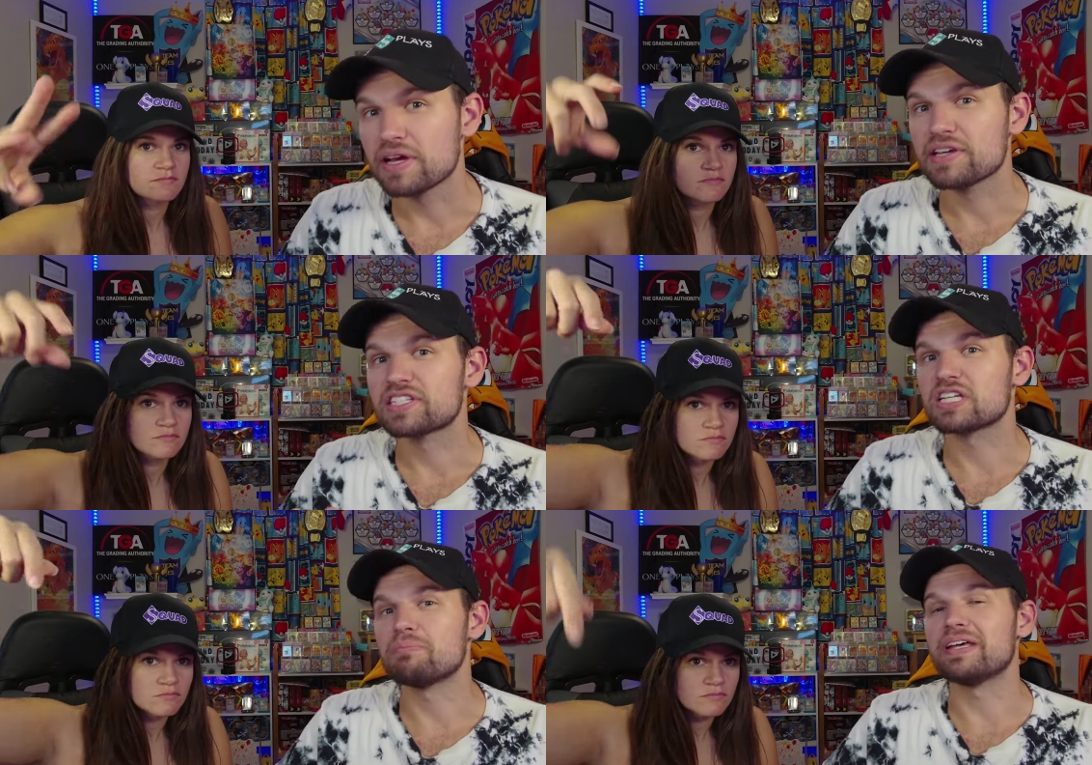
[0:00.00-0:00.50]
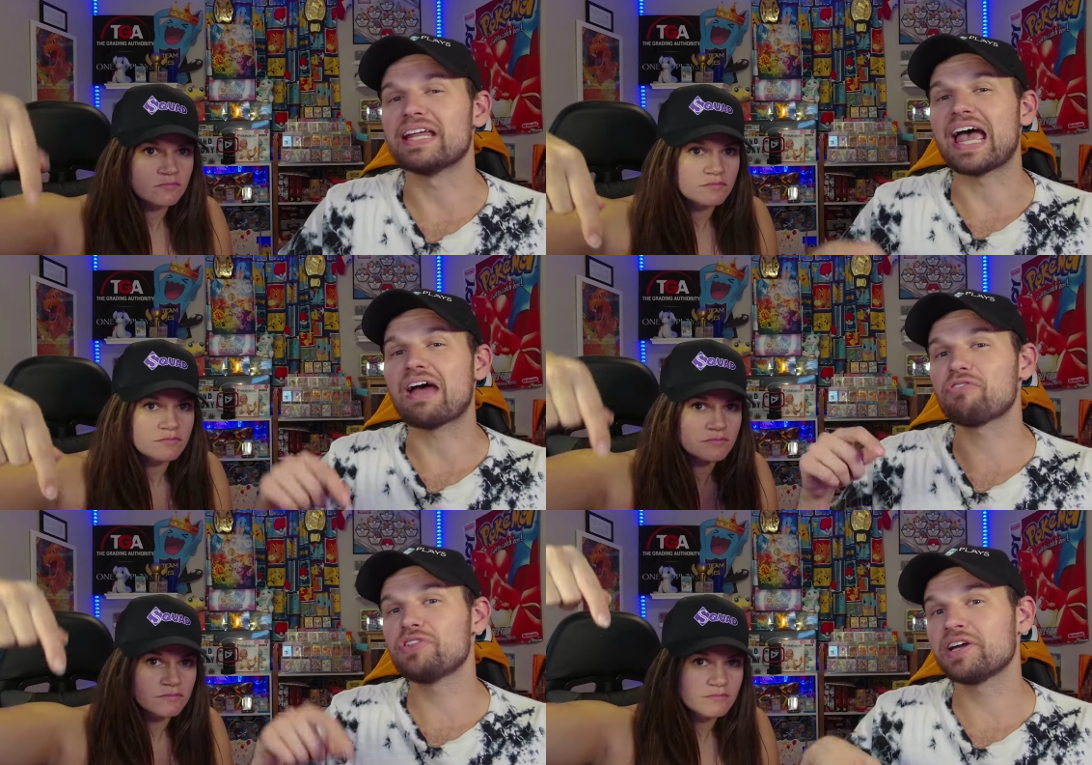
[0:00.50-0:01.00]
Speaker 1: Submit
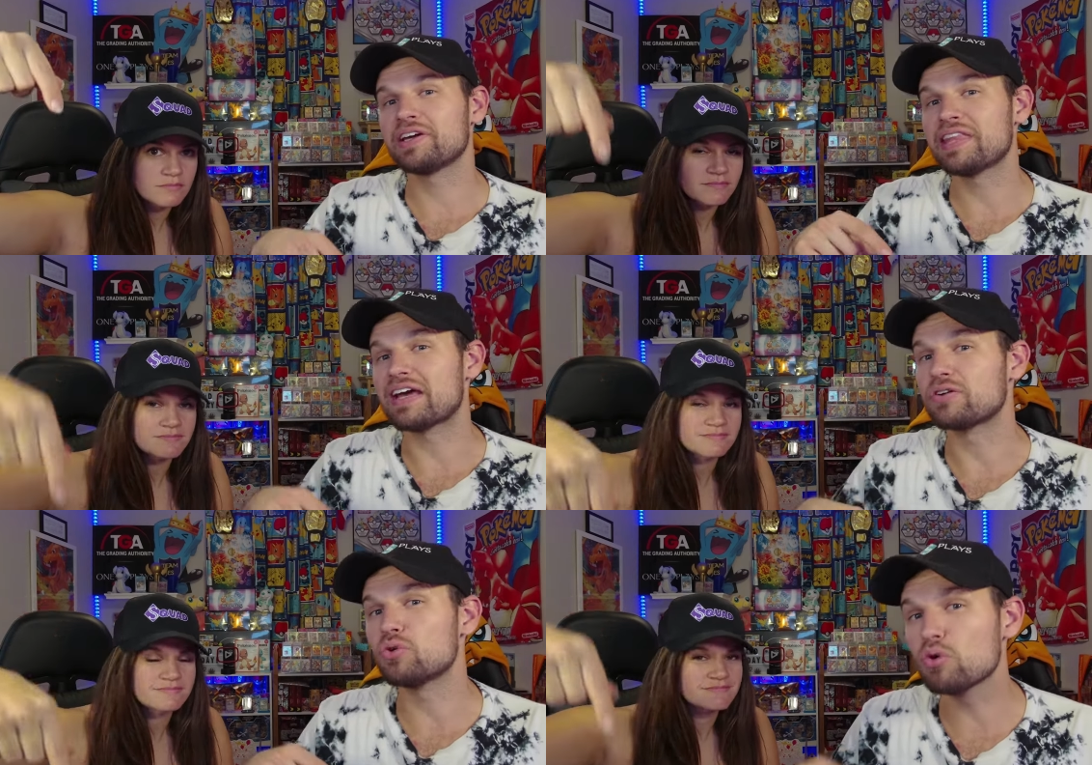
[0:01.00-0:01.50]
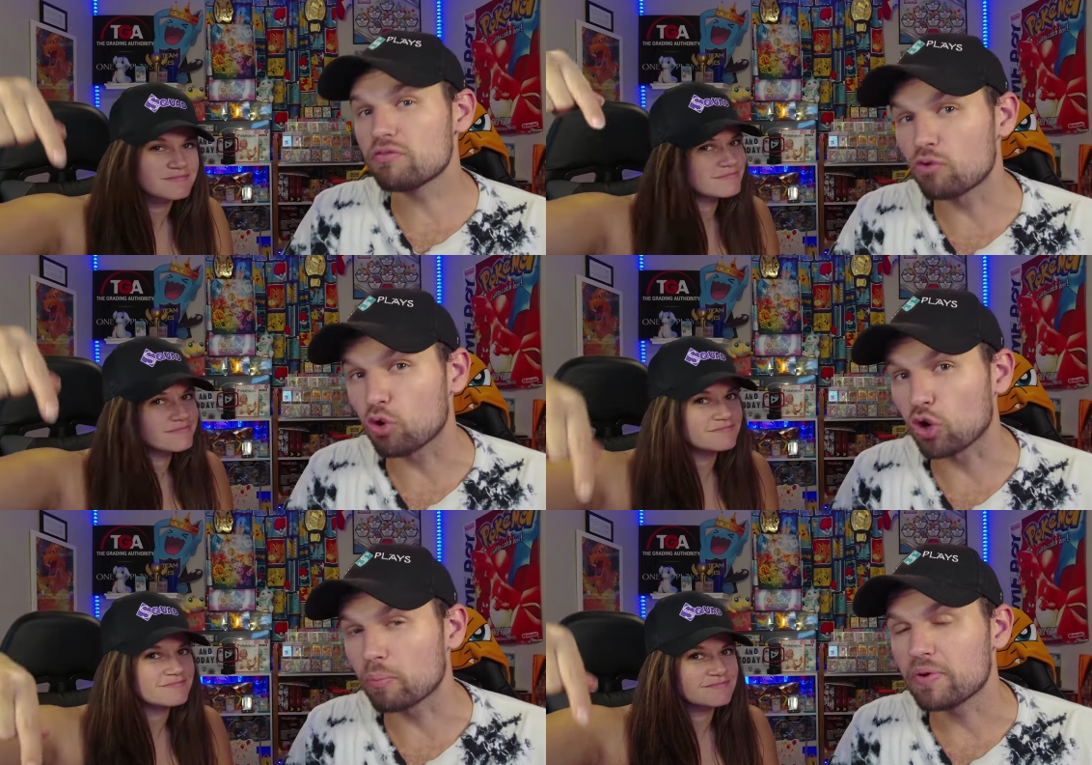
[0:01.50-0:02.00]
everything in that Google
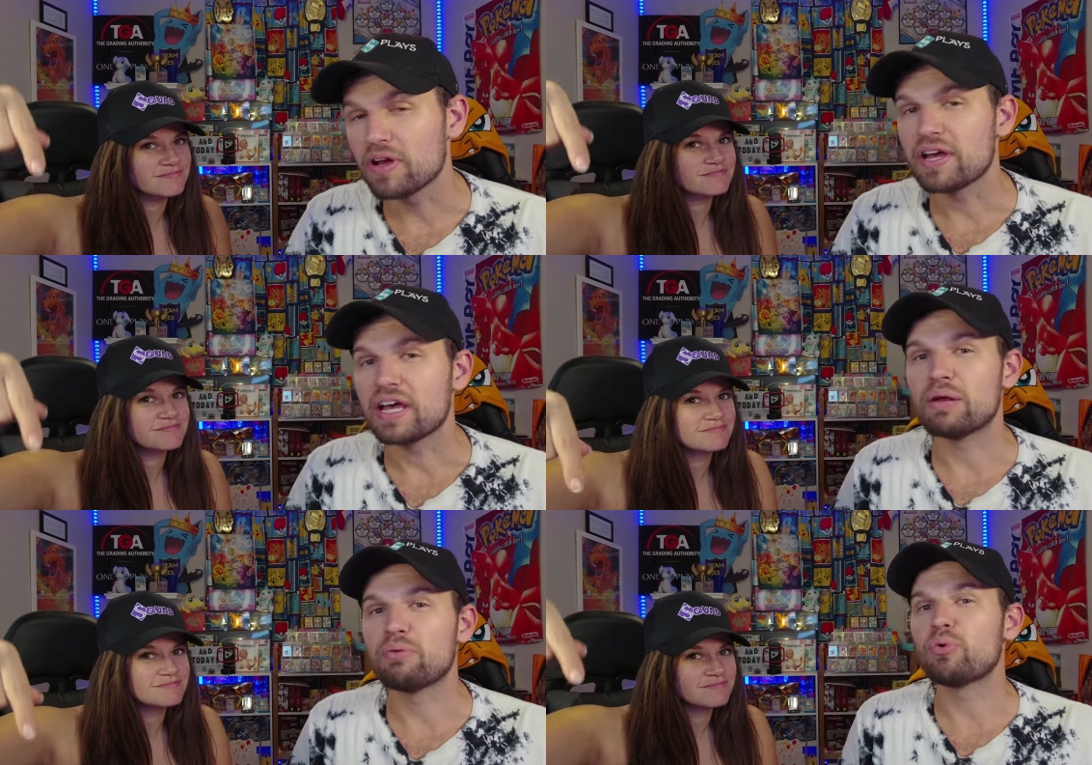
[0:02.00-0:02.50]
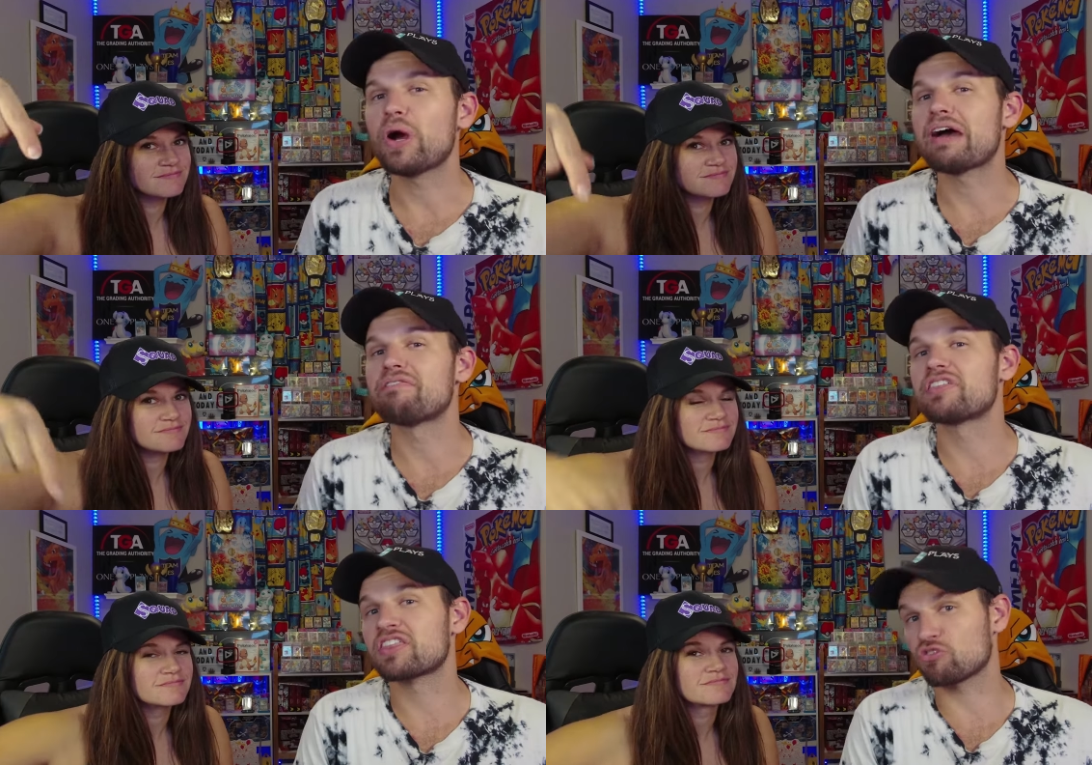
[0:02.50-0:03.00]
form and we will
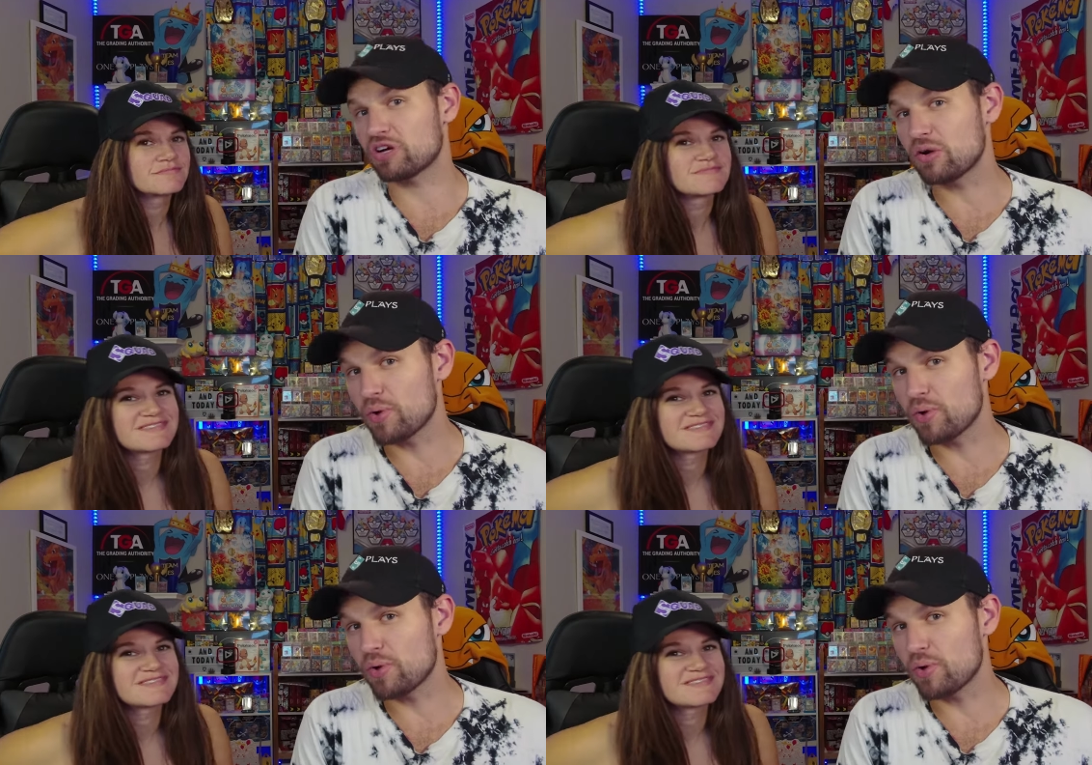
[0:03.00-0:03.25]
have three